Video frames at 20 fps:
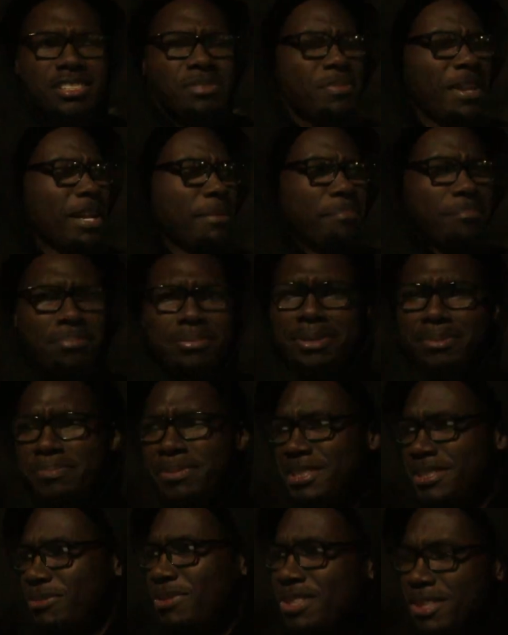Somebody put,
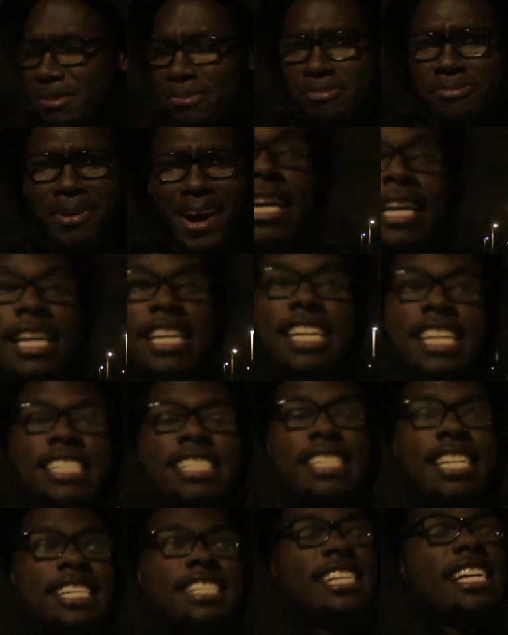but what the fuck?
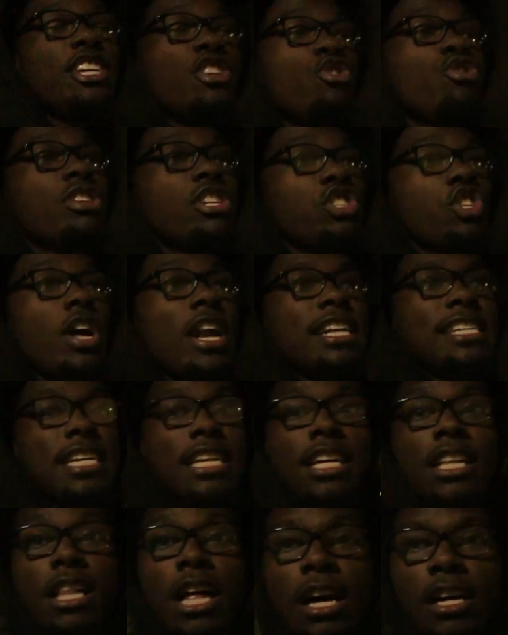The shit usually start at
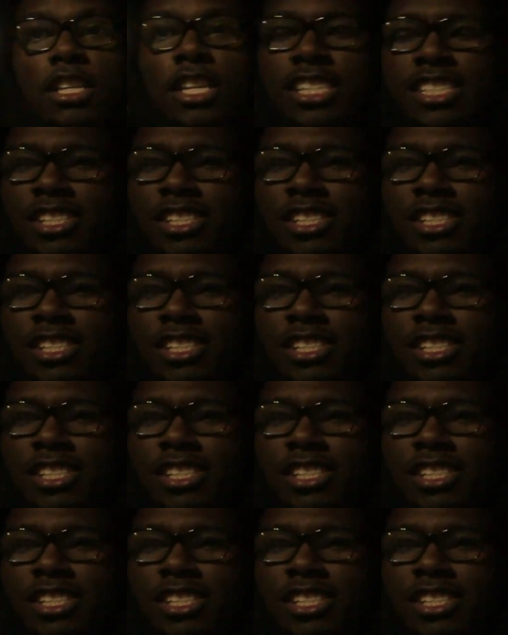10 o'clock.